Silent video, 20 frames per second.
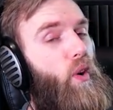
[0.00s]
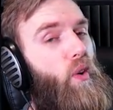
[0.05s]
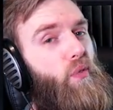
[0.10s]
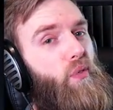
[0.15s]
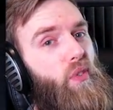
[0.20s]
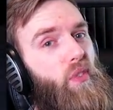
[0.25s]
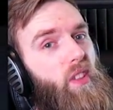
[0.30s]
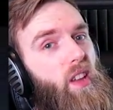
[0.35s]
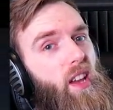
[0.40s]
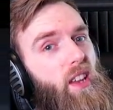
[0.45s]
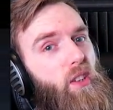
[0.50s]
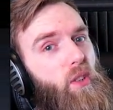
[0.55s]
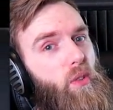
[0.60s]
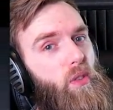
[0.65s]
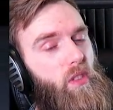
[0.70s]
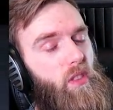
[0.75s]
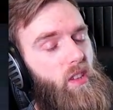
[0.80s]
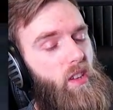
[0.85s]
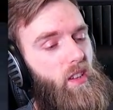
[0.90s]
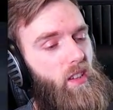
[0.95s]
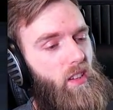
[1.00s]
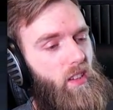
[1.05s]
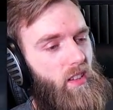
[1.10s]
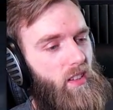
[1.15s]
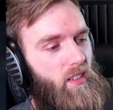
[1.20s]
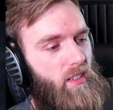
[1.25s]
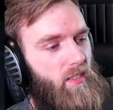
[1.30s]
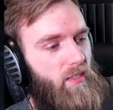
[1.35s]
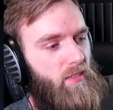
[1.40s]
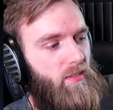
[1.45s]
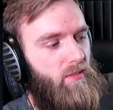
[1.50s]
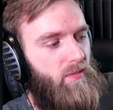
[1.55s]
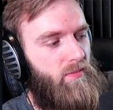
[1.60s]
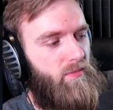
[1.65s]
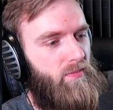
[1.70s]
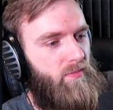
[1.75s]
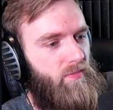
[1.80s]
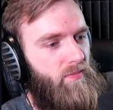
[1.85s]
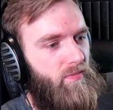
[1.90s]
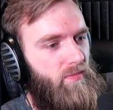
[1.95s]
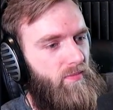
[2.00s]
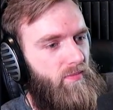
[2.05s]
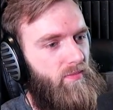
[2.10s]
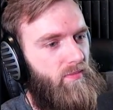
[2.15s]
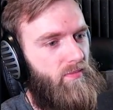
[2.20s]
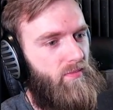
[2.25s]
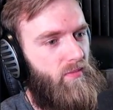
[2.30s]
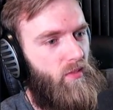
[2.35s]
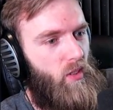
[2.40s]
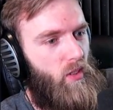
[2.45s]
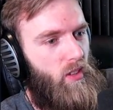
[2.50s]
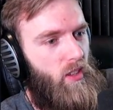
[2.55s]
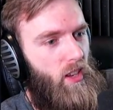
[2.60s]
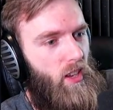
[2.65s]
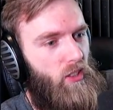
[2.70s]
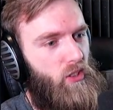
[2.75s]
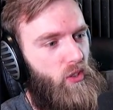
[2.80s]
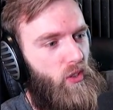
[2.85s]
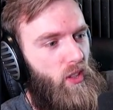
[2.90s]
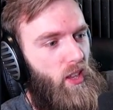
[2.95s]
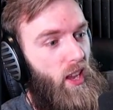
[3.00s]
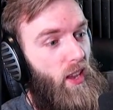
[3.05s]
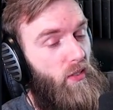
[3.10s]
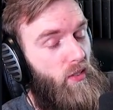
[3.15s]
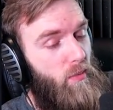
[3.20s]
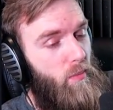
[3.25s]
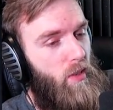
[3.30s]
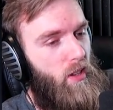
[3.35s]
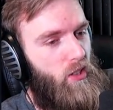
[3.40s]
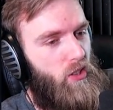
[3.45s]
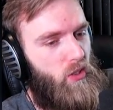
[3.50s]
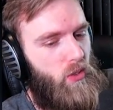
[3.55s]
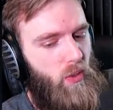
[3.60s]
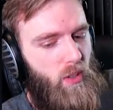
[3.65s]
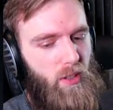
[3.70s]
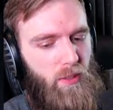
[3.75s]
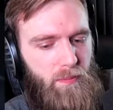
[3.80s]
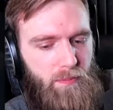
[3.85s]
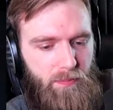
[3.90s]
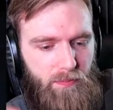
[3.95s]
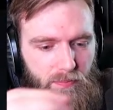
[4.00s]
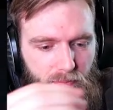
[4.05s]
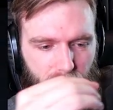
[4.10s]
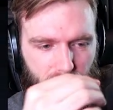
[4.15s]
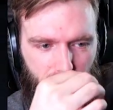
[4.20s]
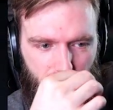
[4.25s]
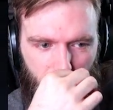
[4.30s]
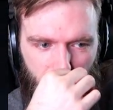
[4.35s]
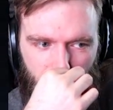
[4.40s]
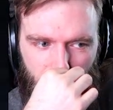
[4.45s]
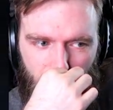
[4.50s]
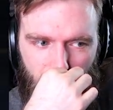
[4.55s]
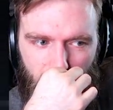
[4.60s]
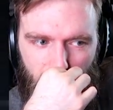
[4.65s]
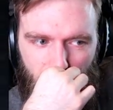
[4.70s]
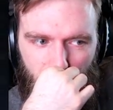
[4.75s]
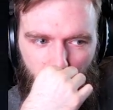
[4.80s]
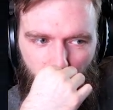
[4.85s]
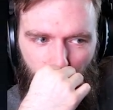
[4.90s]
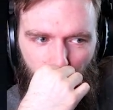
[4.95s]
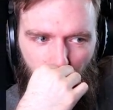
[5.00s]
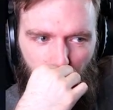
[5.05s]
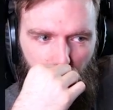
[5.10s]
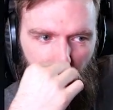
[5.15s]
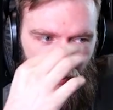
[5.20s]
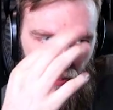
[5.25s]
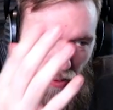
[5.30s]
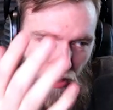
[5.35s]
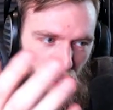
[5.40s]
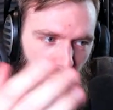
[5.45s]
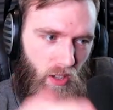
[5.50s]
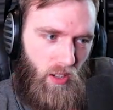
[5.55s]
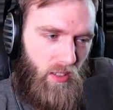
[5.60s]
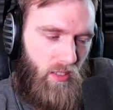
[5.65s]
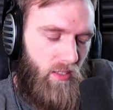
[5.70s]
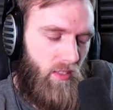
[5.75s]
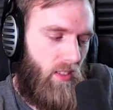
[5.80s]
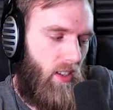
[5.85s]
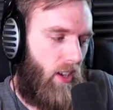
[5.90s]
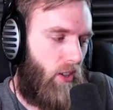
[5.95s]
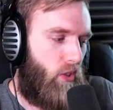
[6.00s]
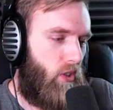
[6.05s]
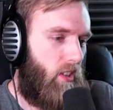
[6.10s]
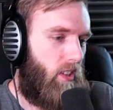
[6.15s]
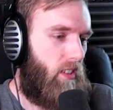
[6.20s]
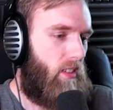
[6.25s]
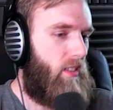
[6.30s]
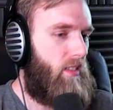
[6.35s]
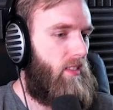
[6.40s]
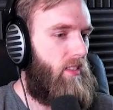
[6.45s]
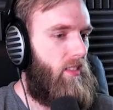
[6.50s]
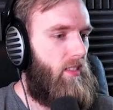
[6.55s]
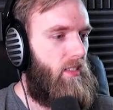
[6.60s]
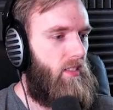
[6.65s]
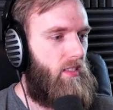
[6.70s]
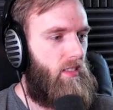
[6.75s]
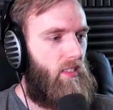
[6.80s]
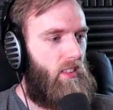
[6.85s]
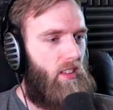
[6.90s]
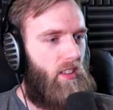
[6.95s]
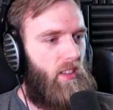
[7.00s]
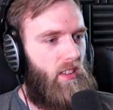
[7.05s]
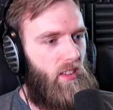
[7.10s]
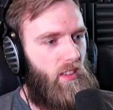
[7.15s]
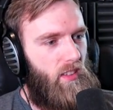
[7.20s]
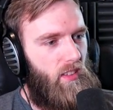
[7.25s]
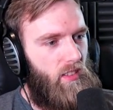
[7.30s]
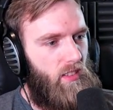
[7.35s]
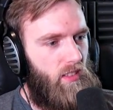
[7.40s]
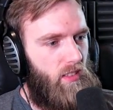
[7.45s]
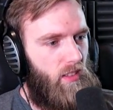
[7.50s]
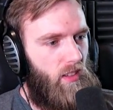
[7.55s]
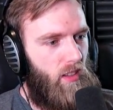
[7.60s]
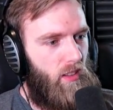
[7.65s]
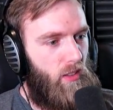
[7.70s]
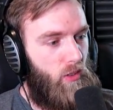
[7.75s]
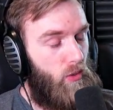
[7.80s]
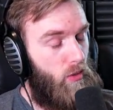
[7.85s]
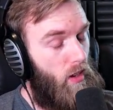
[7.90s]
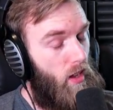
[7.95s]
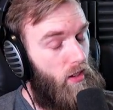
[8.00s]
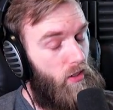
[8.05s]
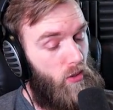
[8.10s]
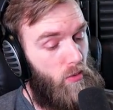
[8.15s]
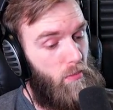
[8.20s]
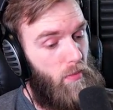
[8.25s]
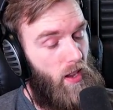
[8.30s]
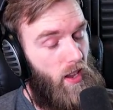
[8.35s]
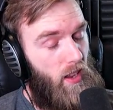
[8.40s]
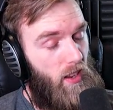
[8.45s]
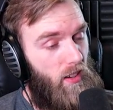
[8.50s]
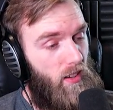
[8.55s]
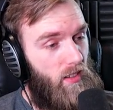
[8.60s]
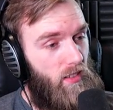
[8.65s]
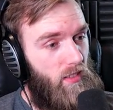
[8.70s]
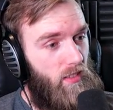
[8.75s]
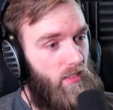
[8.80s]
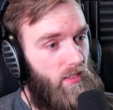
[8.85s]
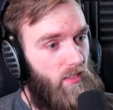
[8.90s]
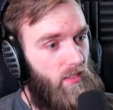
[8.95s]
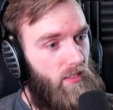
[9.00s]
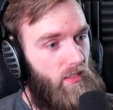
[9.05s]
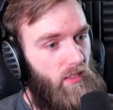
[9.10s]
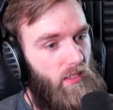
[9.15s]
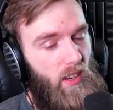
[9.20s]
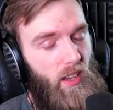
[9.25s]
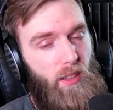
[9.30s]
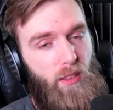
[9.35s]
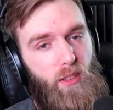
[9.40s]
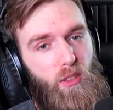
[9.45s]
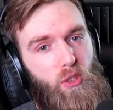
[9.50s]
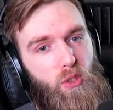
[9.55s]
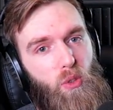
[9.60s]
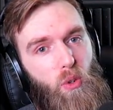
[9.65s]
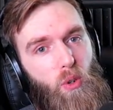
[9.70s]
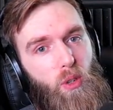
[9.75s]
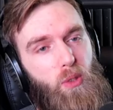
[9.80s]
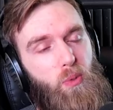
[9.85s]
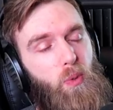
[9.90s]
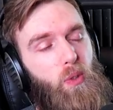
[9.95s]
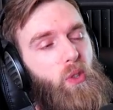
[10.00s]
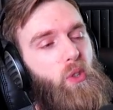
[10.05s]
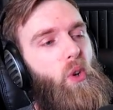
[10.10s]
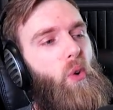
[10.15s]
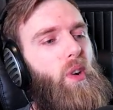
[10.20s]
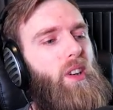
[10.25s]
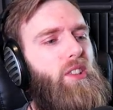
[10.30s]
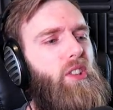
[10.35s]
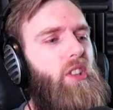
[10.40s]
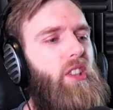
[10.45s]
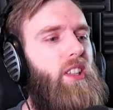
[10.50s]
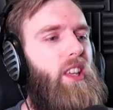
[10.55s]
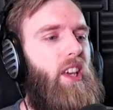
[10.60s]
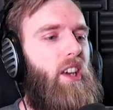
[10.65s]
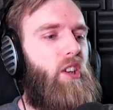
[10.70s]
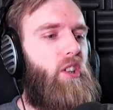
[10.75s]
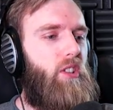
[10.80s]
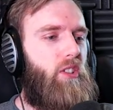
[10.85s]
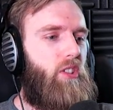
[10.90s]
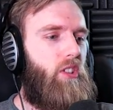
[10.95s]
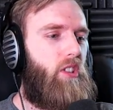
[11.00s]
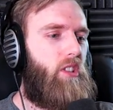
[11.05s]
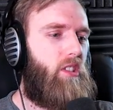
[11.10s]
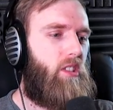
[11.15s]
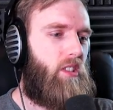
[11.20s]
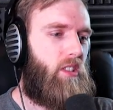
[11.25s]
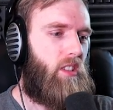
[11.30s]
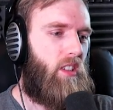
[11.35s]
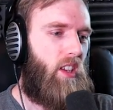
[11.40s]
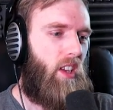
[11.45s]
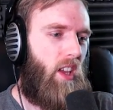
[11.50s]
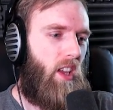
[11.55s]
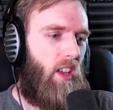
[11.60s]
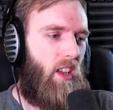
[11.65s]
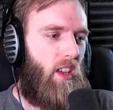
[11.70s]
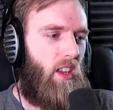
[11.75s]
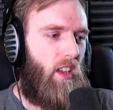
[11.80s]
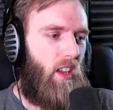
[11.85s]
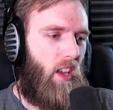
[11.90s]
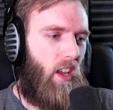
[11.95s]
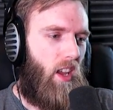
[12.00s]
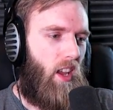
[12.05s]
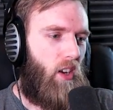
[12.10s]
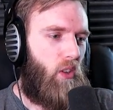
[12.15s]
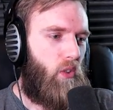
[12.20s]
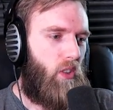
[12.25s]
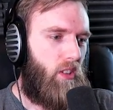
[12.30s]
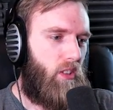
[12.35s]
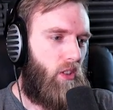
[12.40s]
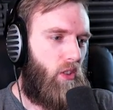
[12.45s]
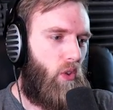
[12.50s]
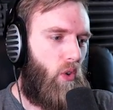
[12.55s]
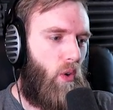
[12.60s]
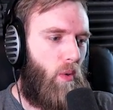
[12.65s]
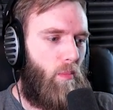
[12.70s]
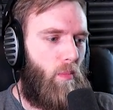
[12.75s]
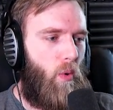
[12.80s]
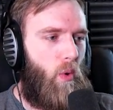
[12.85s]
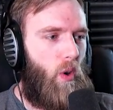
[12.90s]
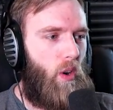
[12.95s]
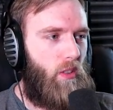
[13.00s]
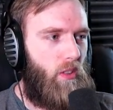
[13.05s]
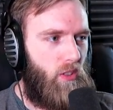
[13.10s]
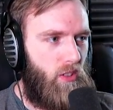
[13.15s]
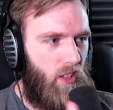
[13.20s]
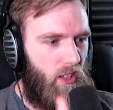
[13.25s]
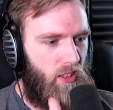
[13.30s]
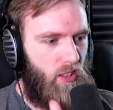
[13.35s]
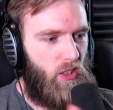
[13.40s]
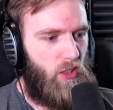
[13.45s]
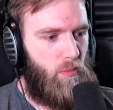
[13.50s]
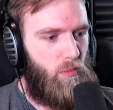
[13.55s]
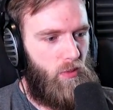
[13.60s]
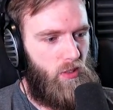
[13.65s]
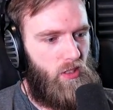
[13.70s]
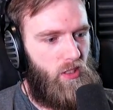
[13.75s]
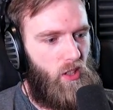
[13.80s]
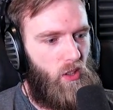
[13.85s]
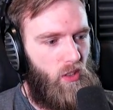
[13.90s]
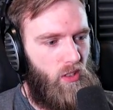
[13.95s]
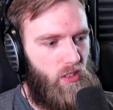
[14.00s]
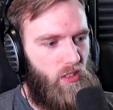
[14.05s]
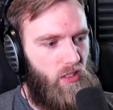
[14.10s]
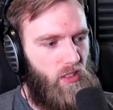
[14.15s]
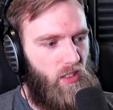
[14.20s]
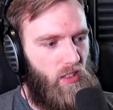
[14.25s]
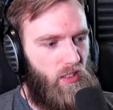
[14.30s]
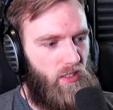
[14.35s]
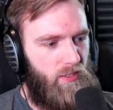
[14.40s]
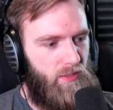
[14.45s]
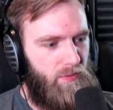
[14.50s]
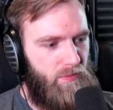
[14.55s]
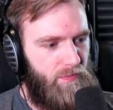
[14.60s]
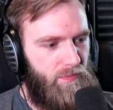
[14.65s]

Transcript: Rougher than you think. Okay, so they have some history. It's pretty good, actually. It's not too not too bad. I like the stories when you go into the characters and you get to know them more, and there's like this mysterious thing.